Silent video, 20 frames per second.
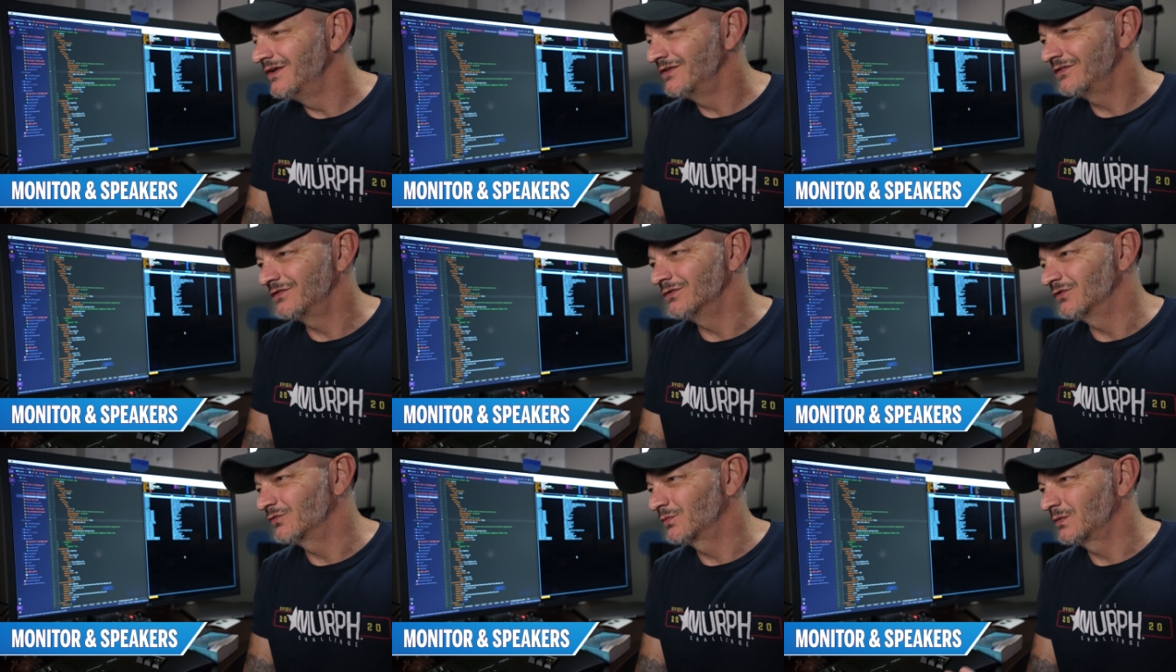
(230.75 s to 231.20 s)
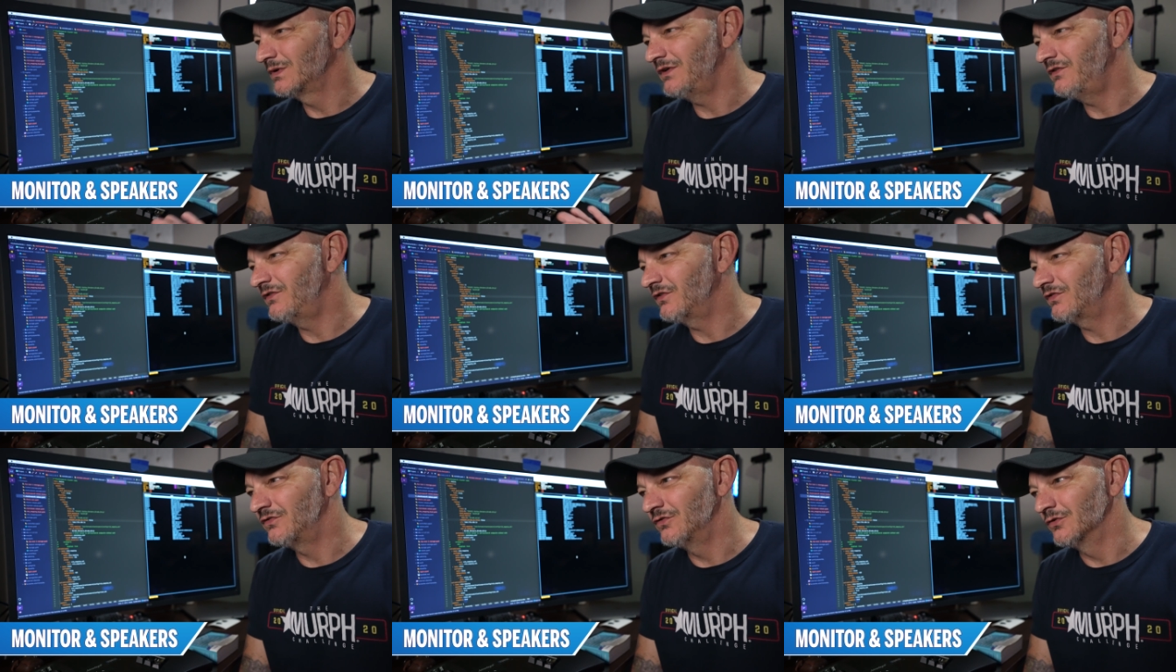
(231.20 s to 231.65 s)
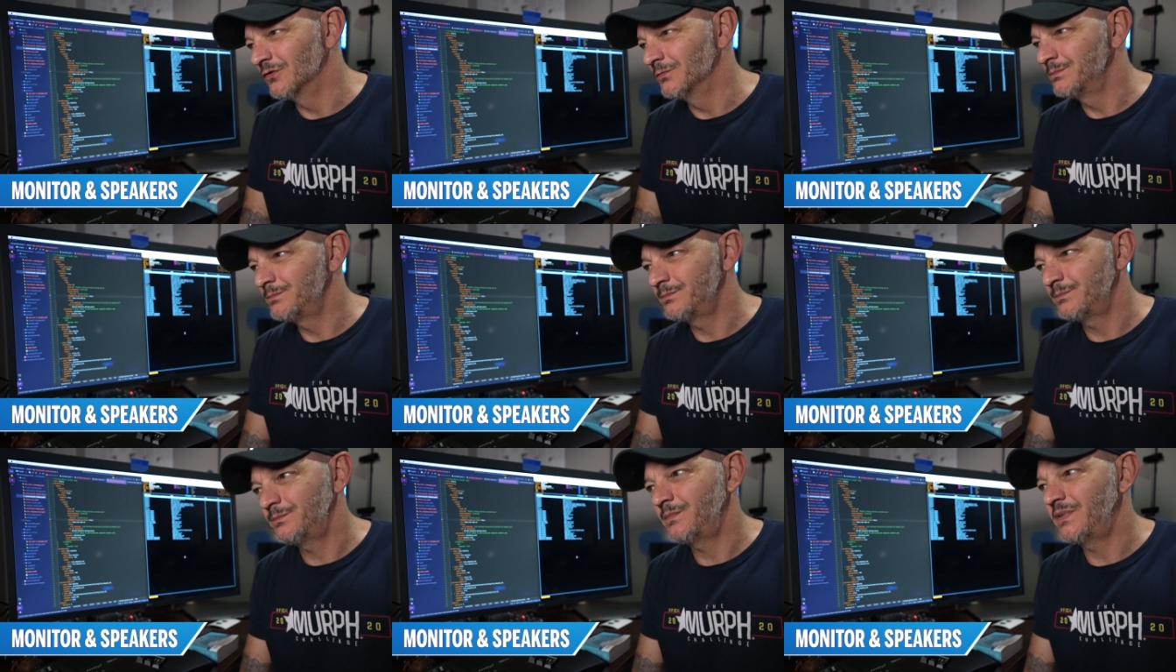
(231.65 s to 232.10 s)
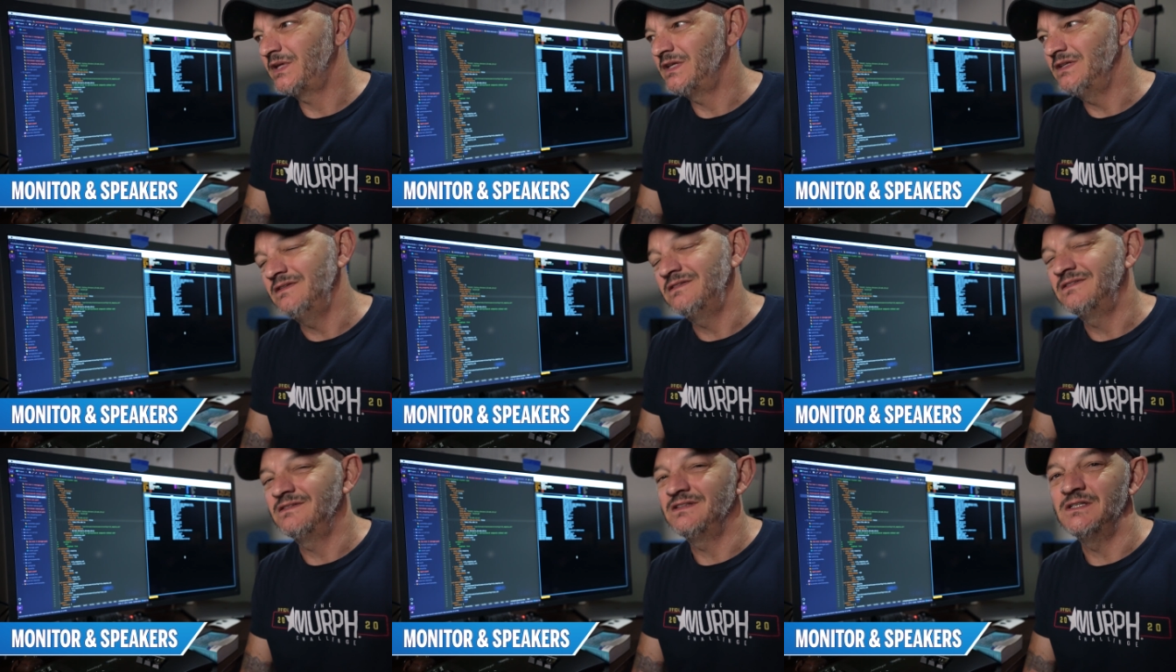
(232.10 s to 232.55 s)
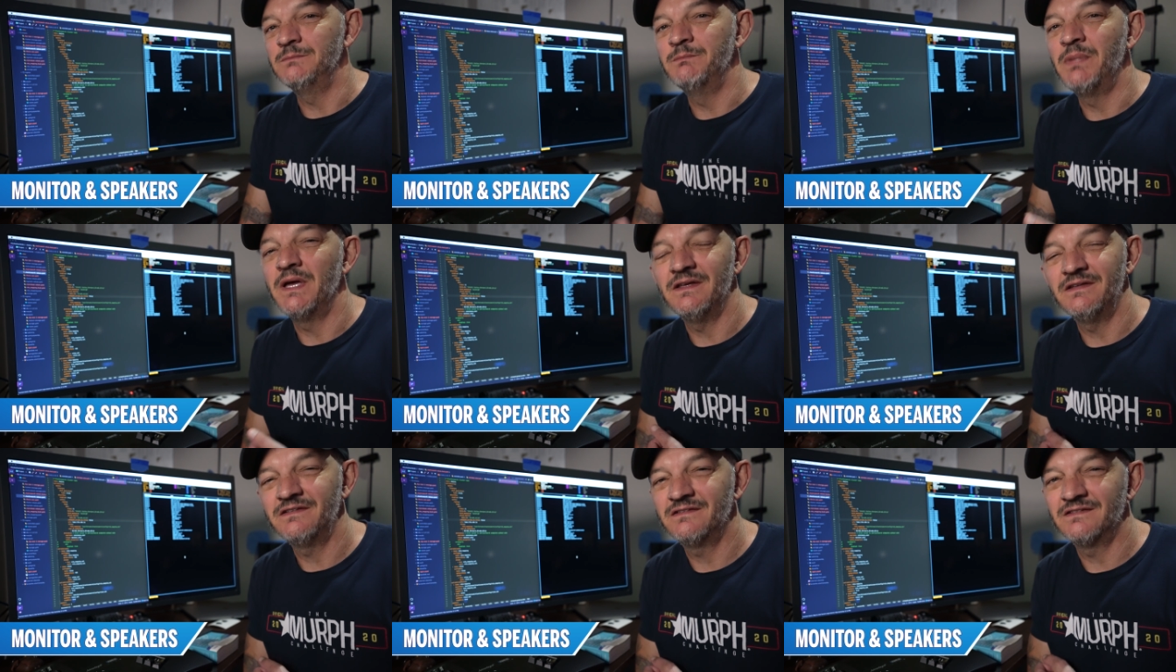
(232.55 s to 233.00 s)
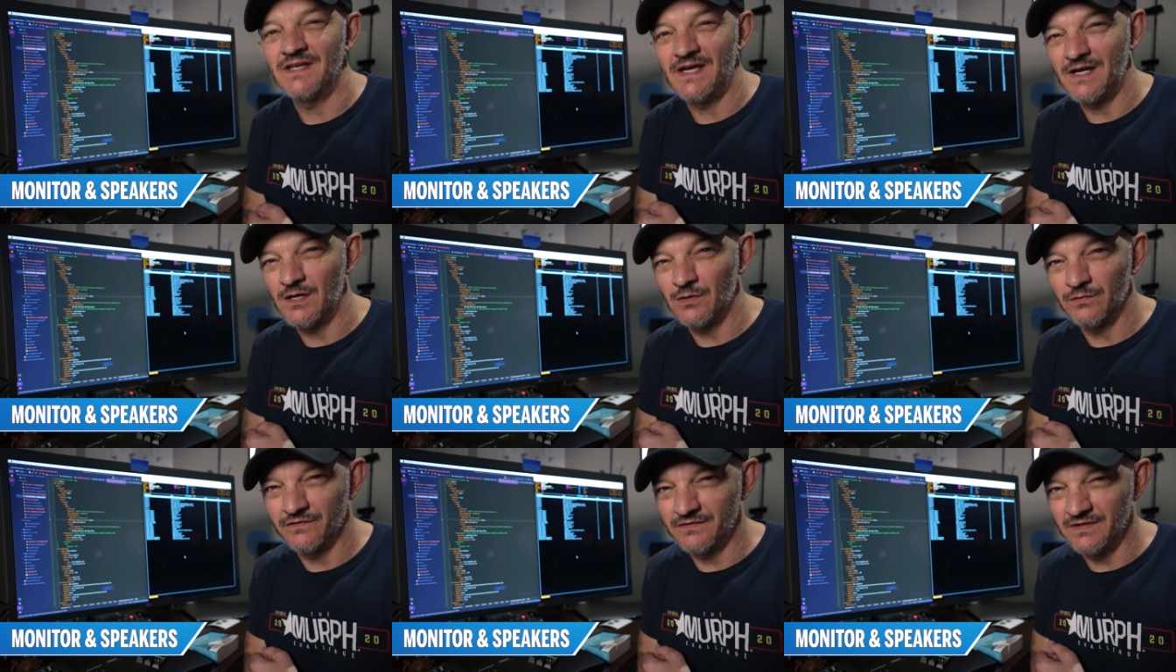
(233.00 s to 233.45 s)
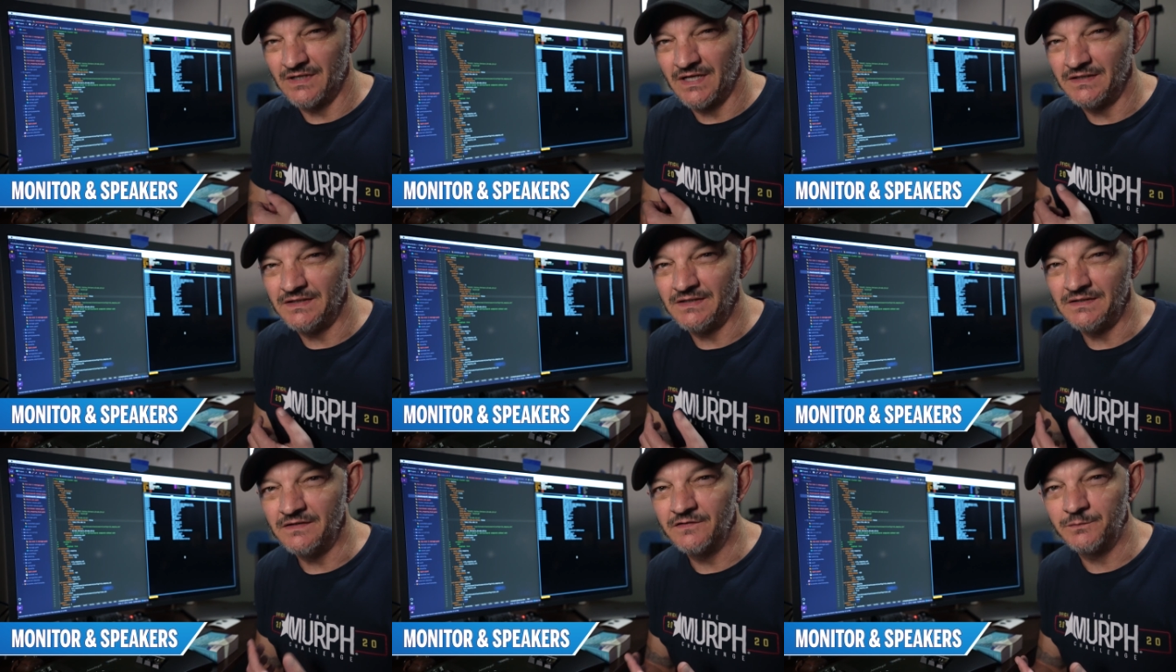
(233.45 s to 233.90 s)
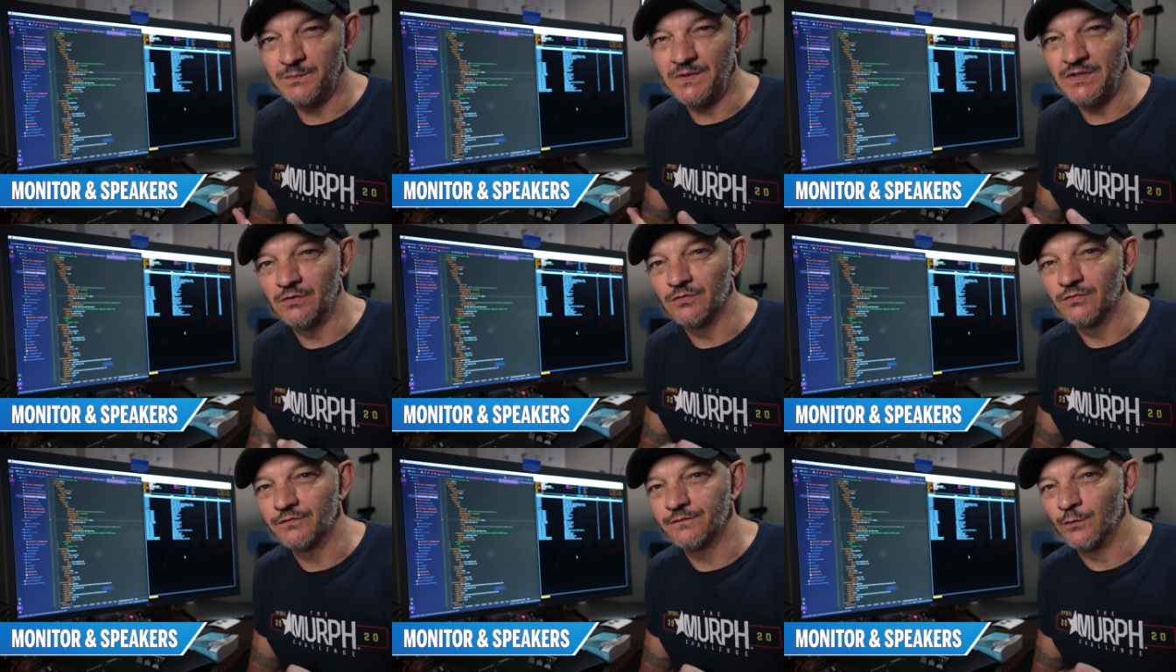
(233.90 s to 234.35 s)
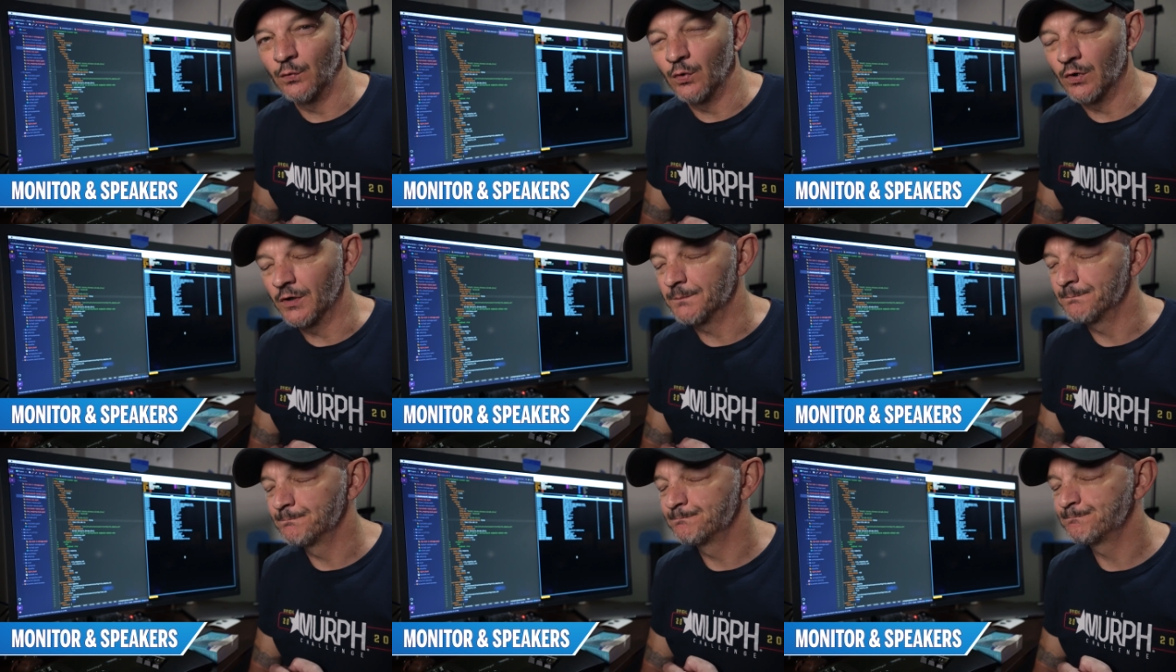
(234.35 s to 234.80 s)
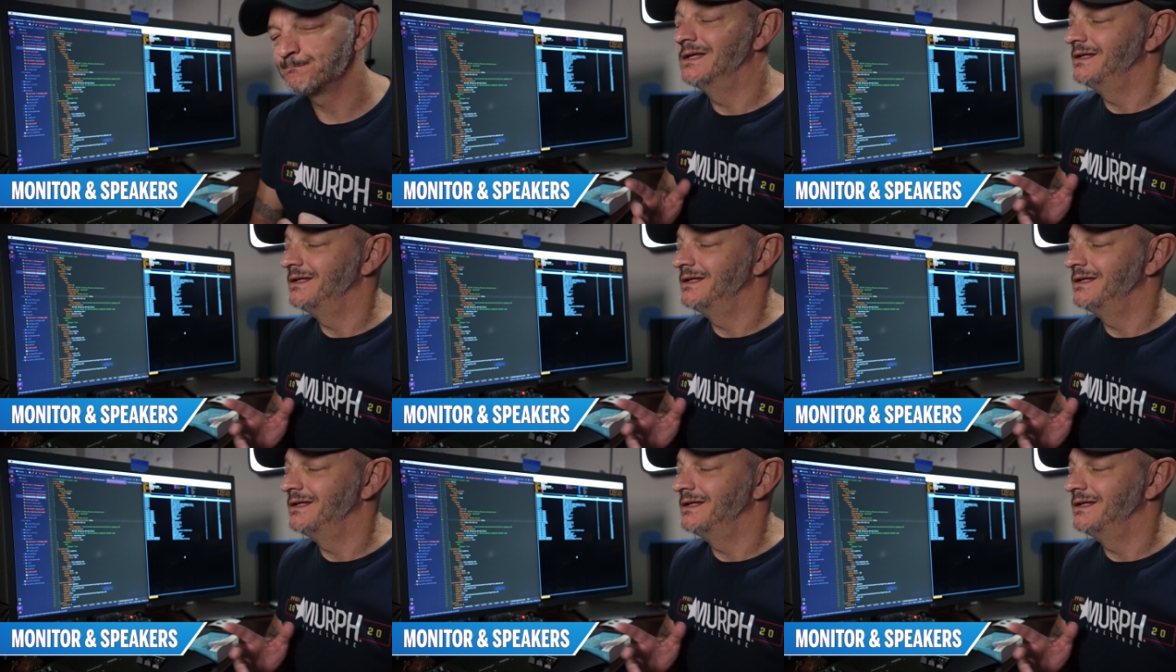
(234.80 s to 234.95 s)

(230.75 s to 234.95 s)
So it's really just your P C-based sounds that I need speakers for.